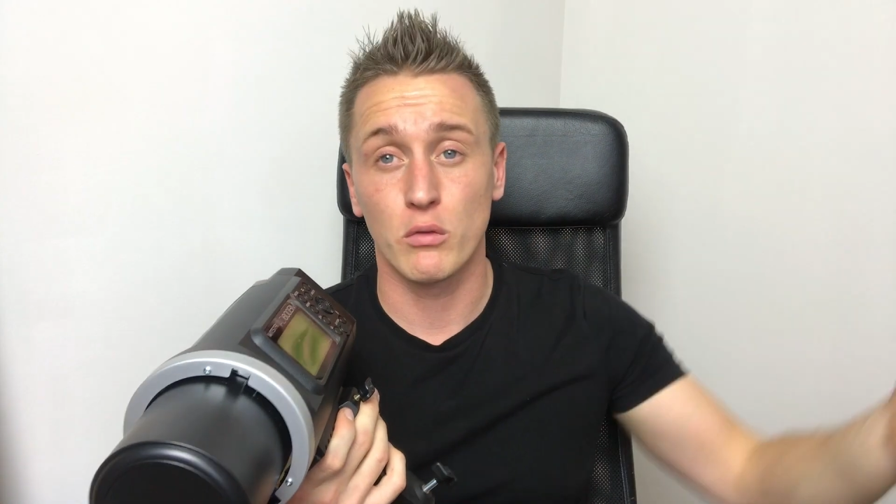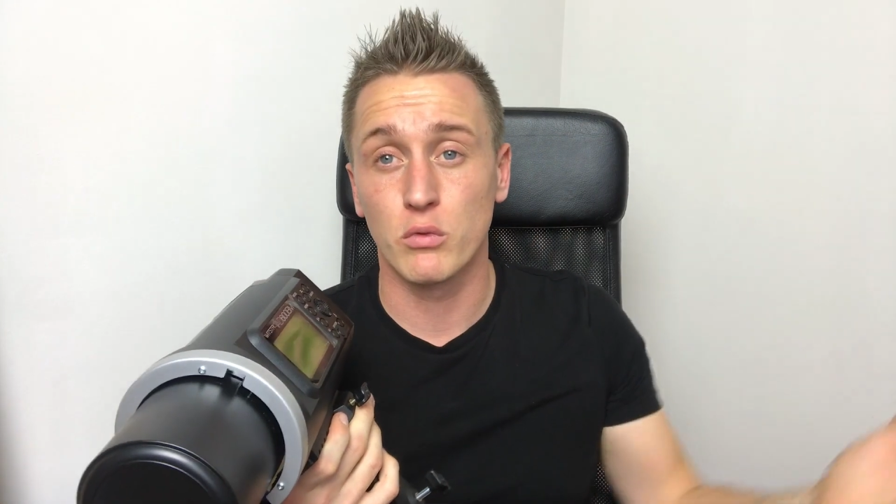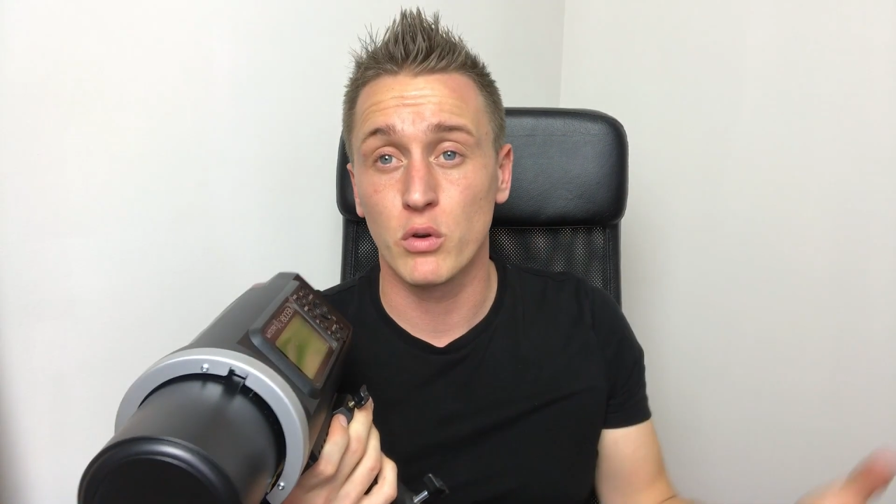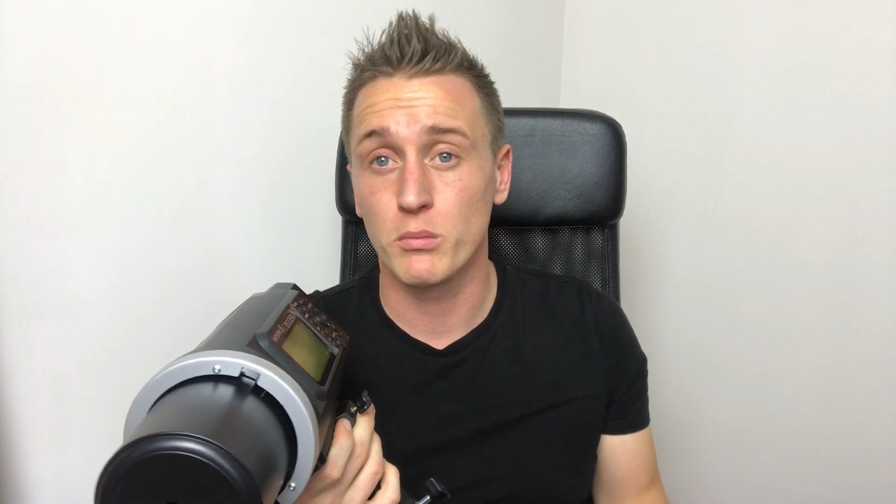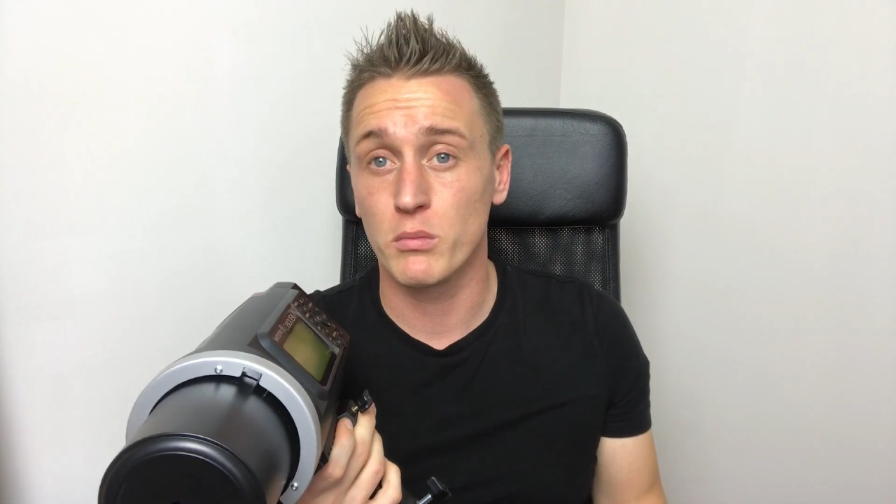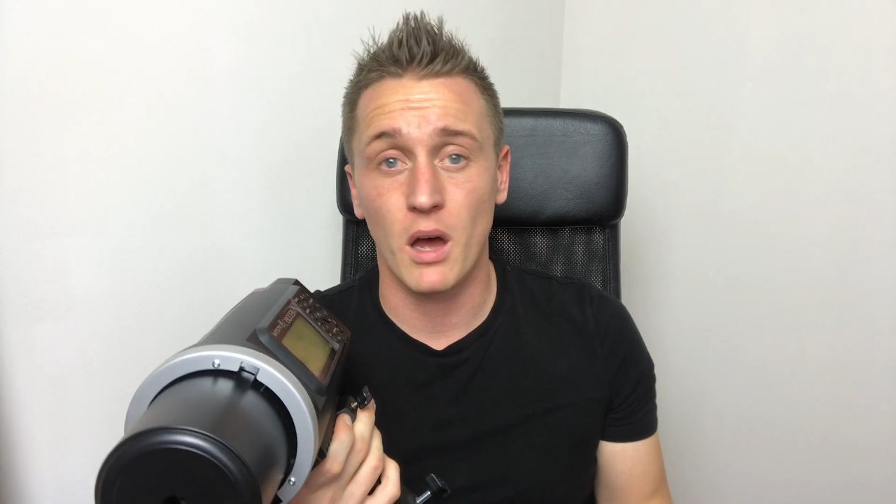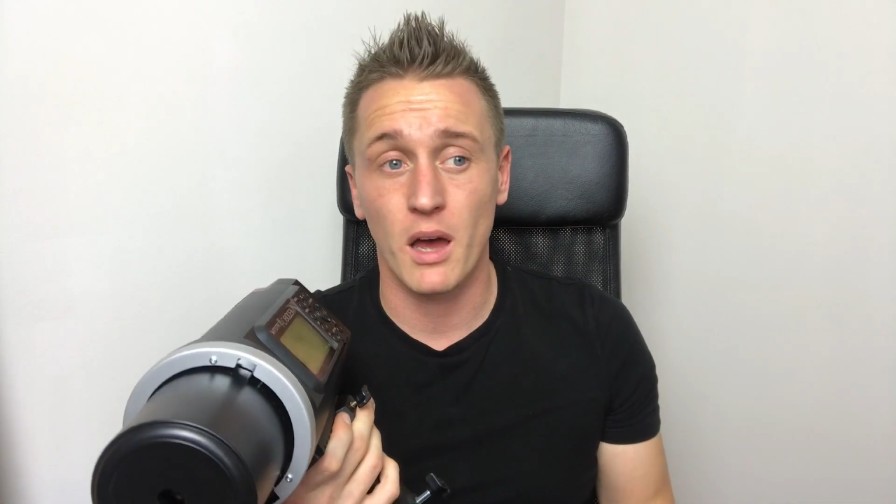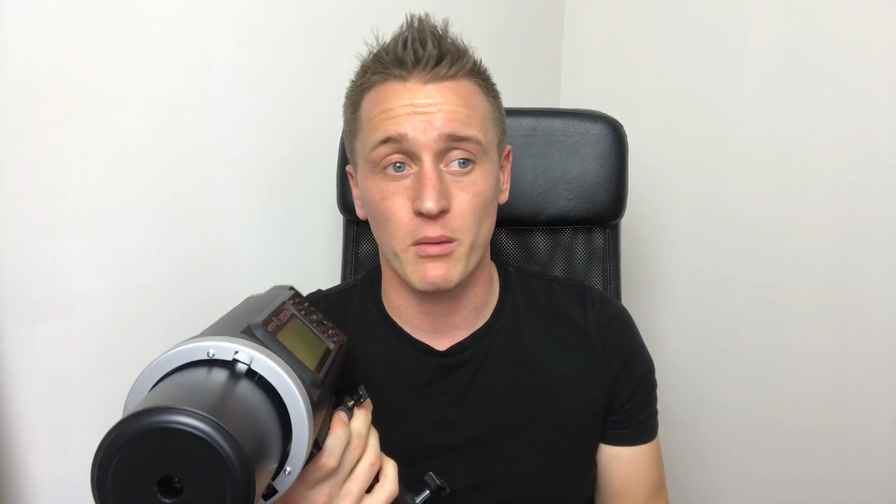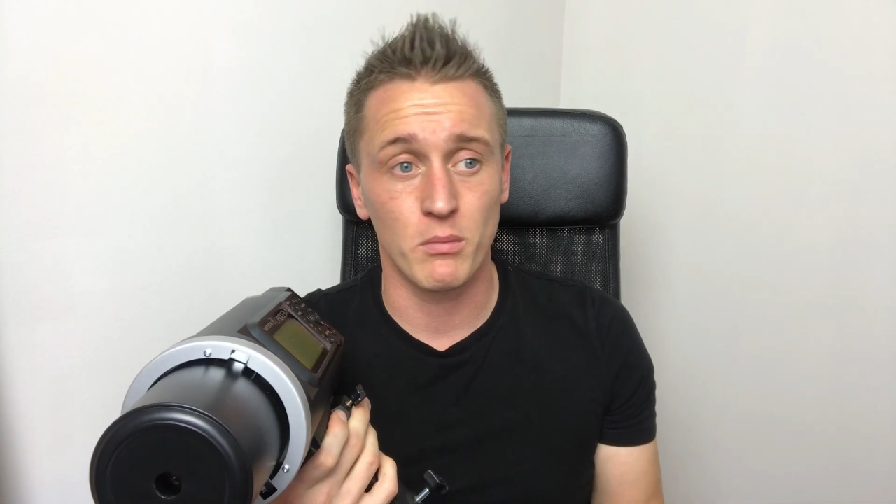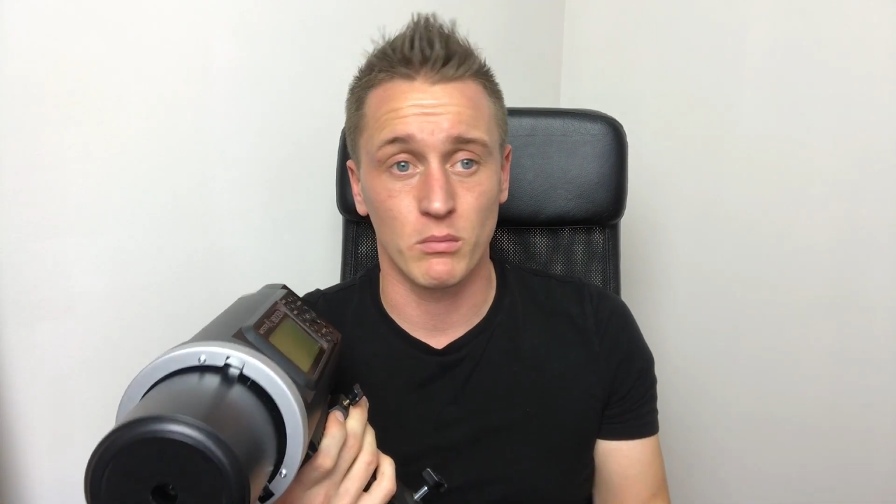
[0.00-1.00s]
room
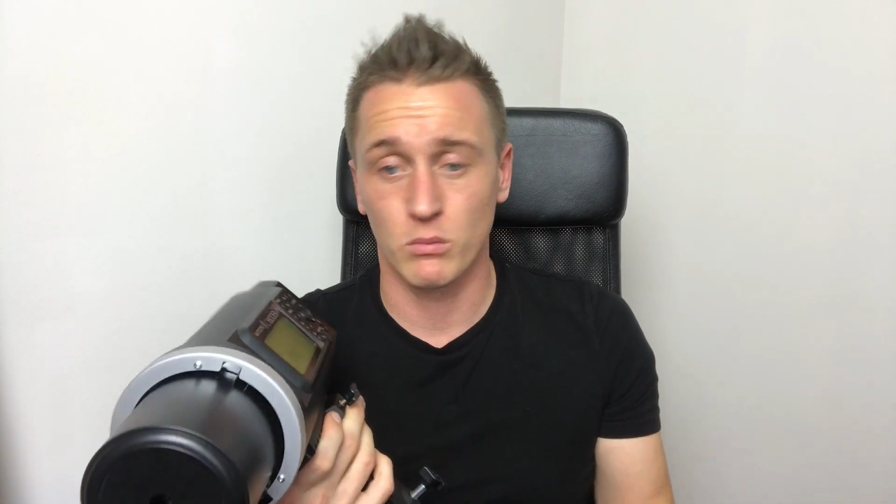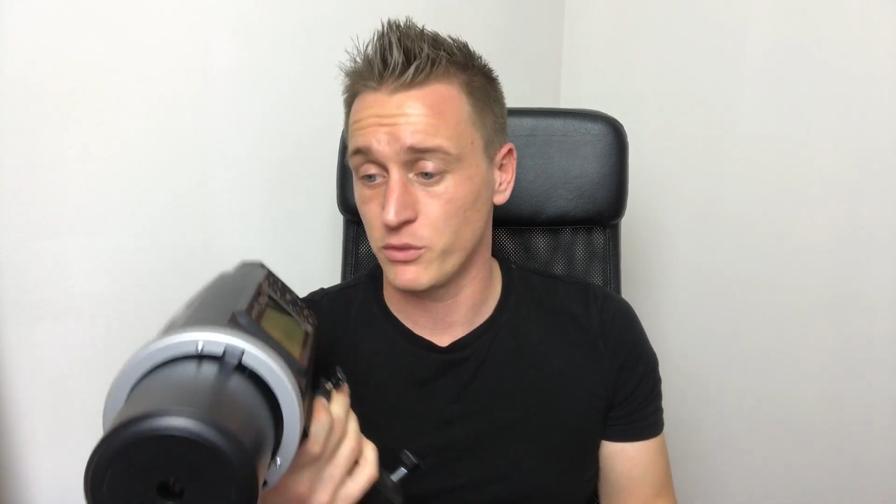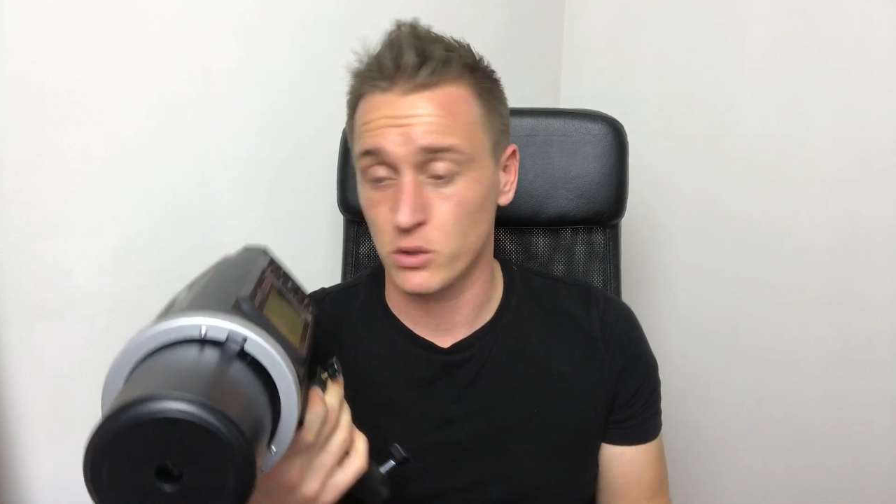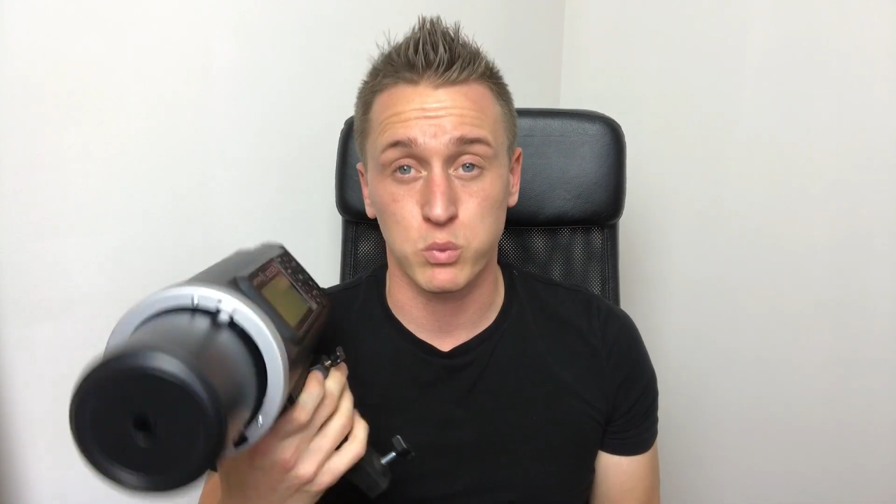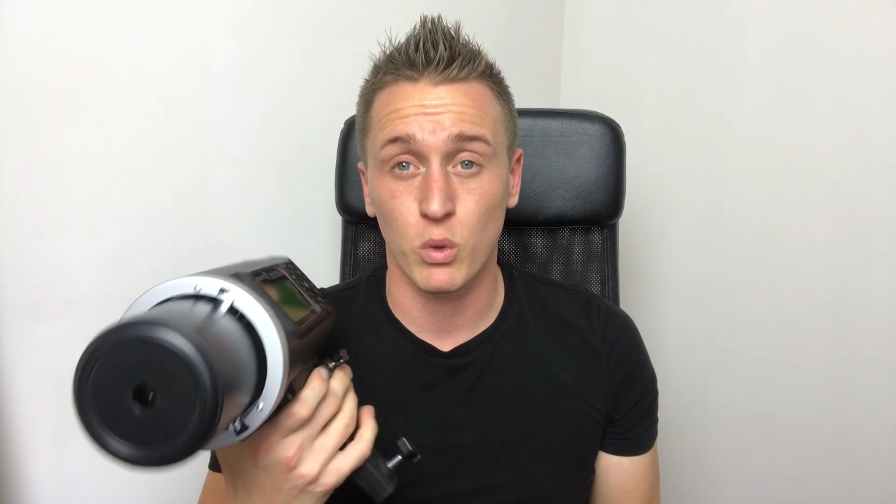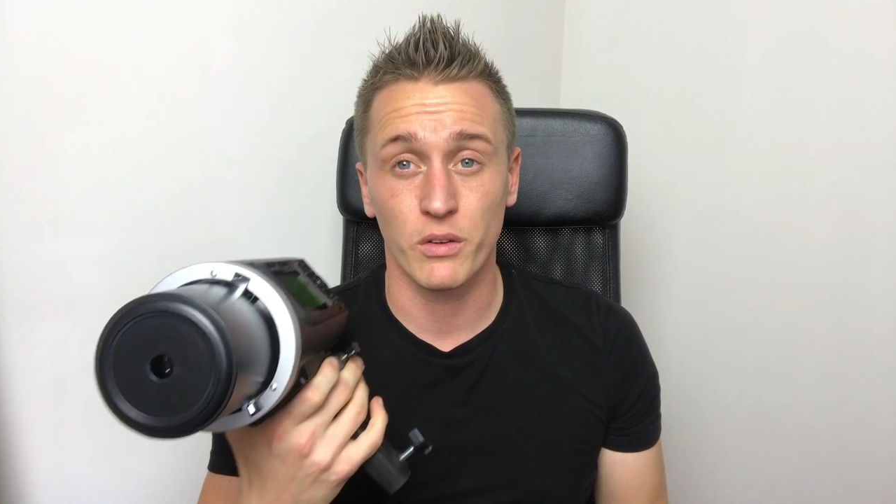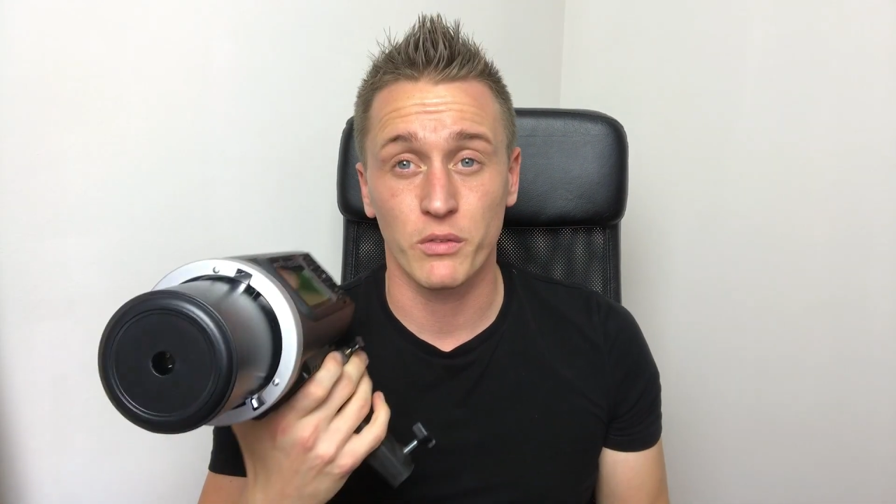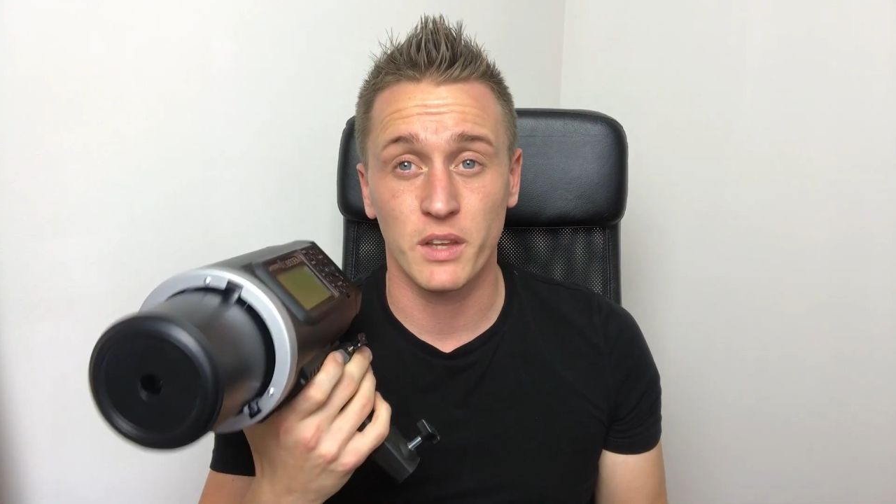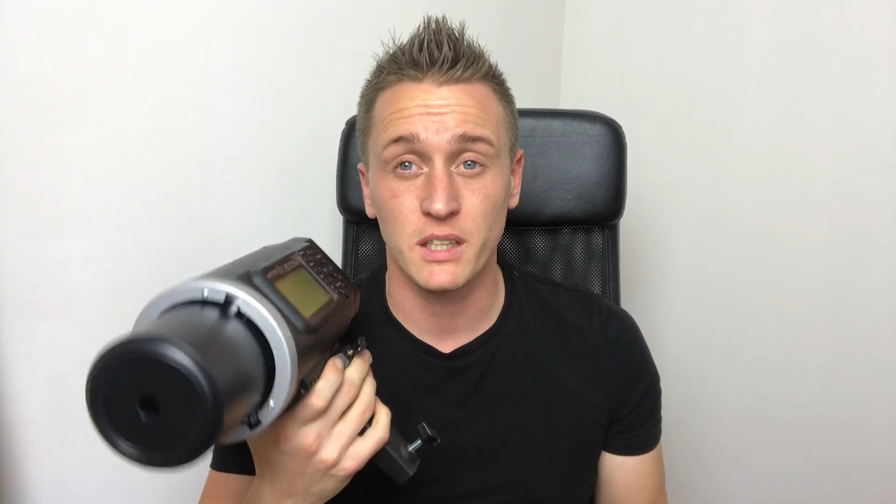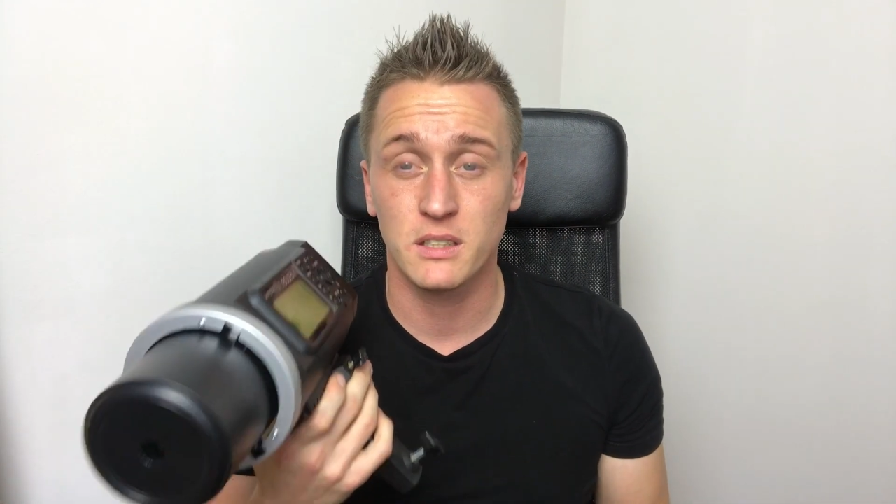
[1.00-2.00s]
with just one
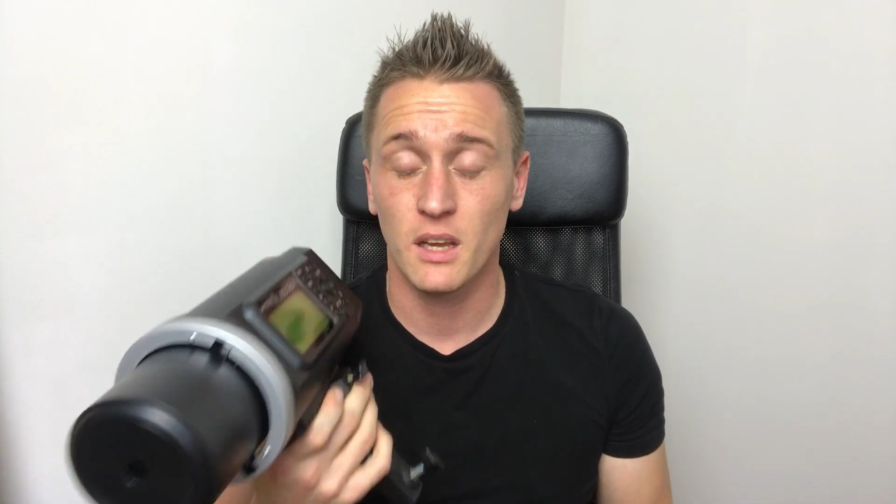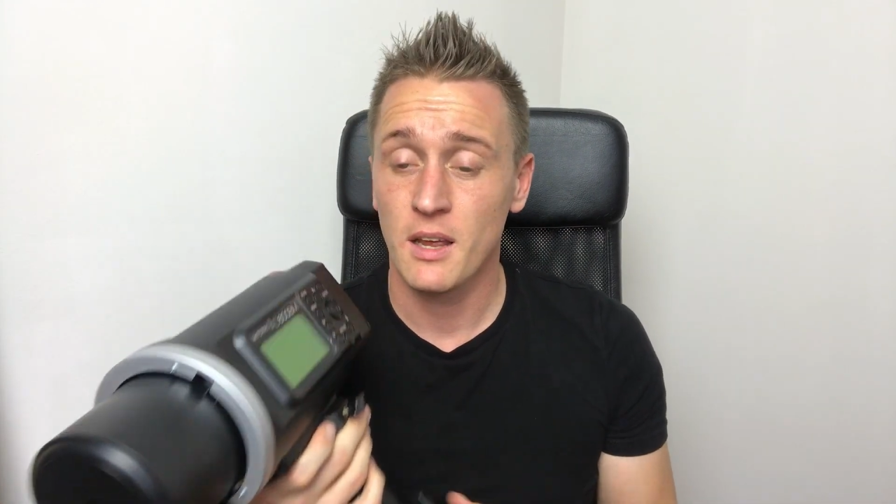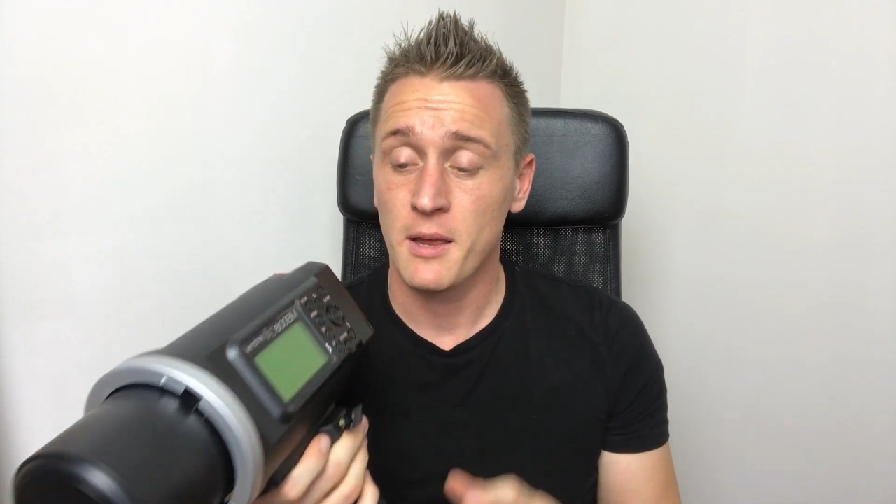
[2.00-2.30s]
of these.